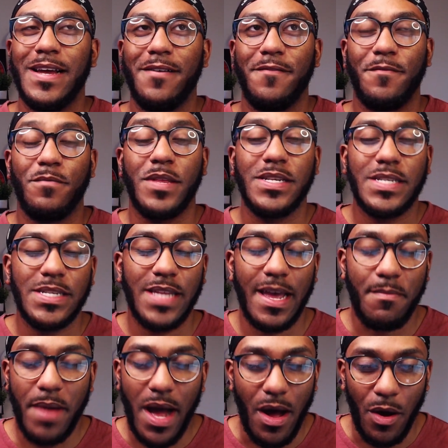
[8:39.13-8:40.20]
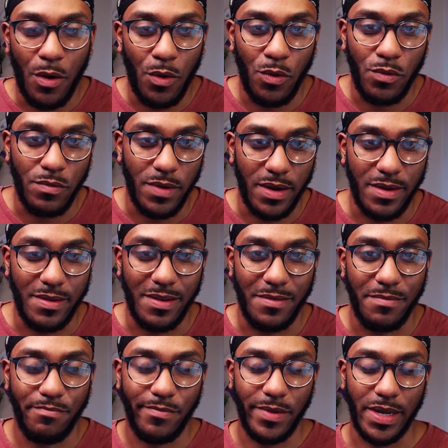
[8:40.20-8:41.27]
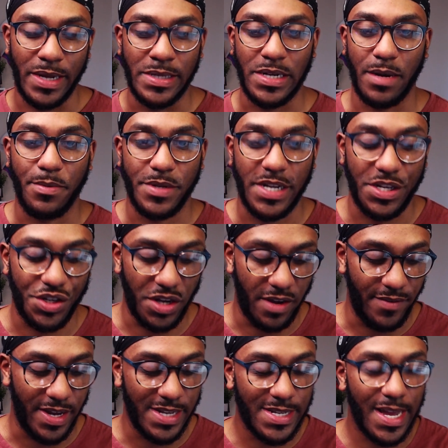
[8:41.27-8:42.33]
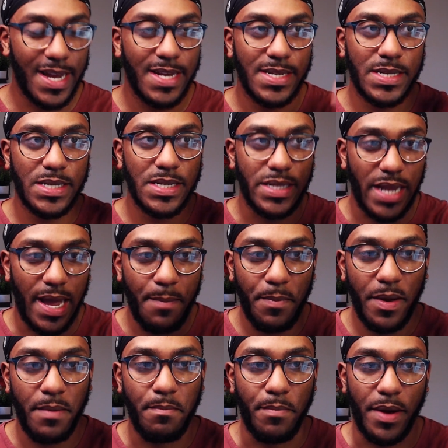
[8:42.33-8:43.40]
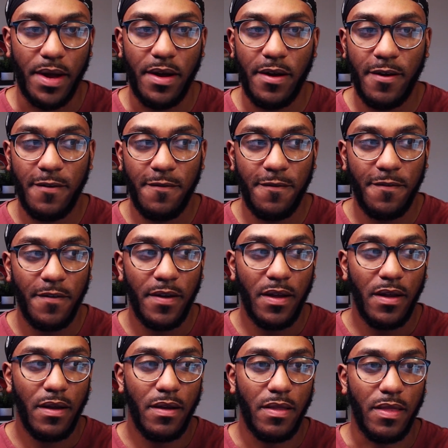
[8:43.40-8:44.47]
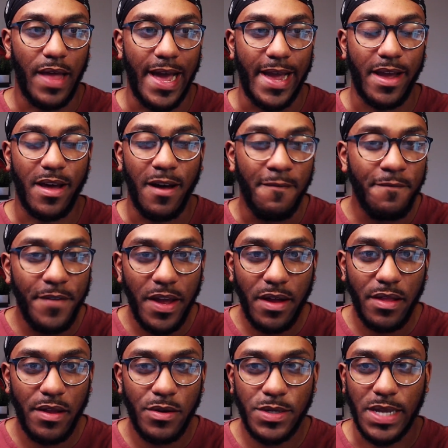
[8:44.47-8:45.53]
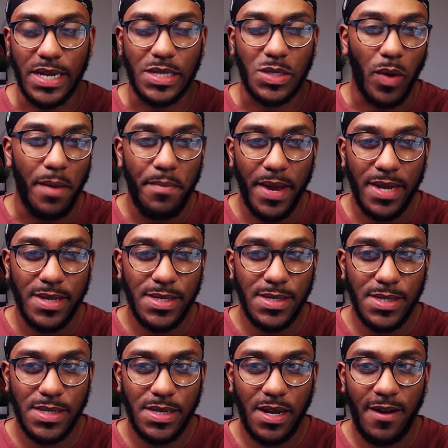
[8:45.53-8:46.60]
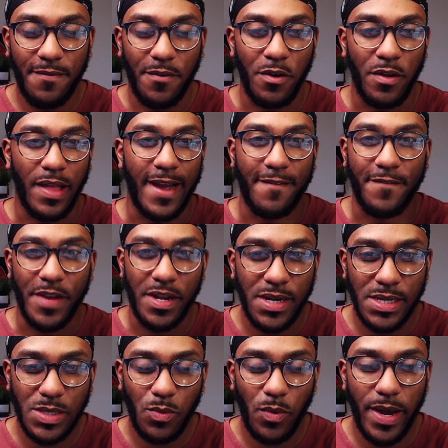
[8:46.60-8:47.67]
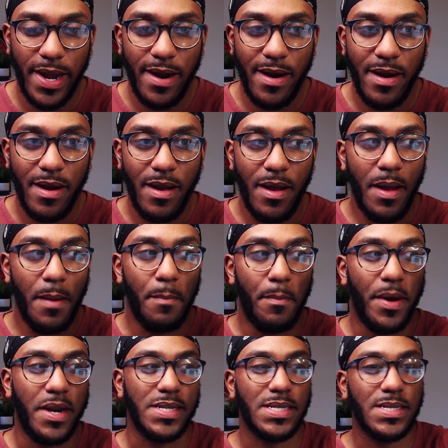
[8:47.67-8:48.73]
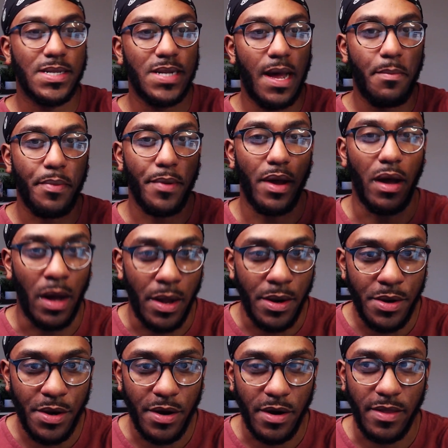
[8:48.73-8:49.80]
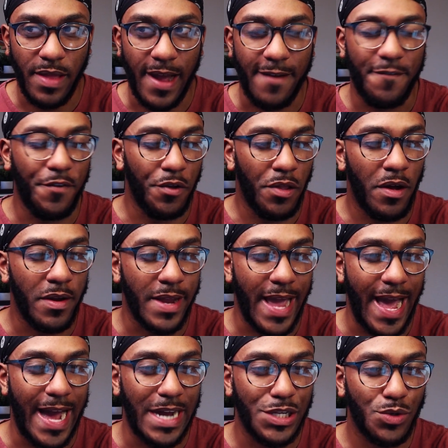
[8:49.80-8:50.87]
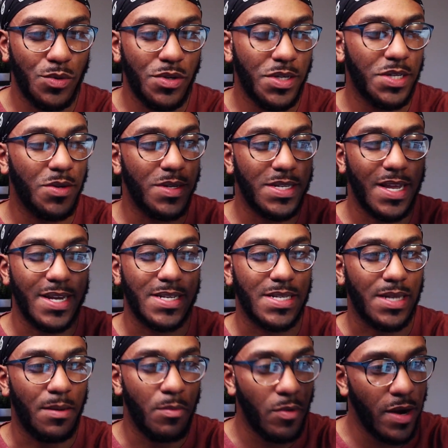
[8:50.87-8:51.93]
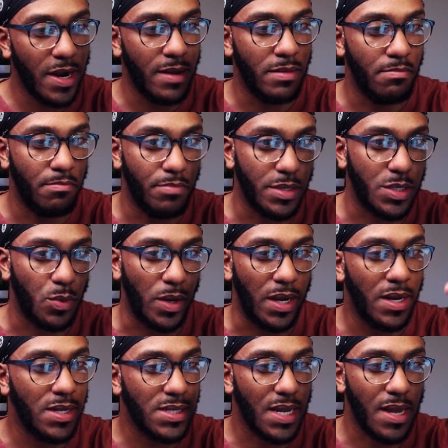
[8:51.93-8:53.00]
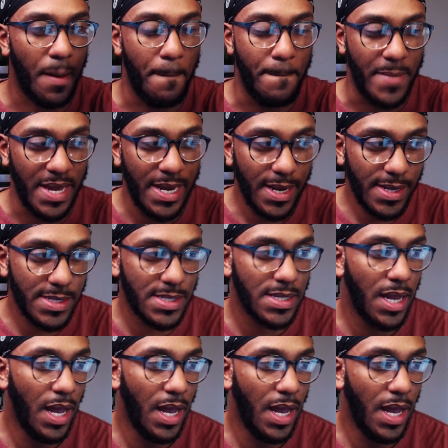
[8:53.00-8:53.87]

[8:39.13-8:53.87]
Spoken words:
this is like my own interpretation of it. It's like a step above like comfy clothes, like sweatpants and stuff, or like fitness wear, but a step under like full on casual. So it's like somewhere in between. It's like a mix,